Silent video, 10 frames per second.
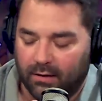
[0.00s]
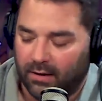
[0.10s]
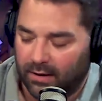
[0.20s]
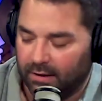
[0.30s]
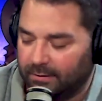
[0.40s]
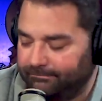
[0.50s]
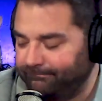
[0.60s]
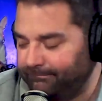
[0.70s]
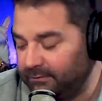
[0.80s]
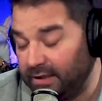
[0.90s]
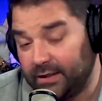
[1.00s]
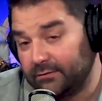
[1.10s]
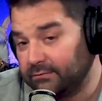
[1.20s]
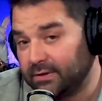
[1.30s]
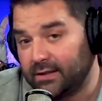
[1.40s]

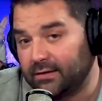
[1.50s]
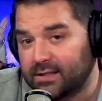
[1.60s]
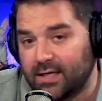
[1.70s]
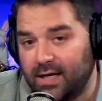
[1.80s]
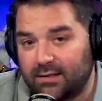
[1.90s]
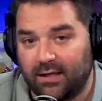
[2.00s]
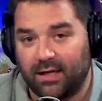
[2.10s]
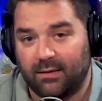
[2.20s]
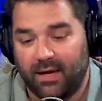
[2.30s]
Let's connect again,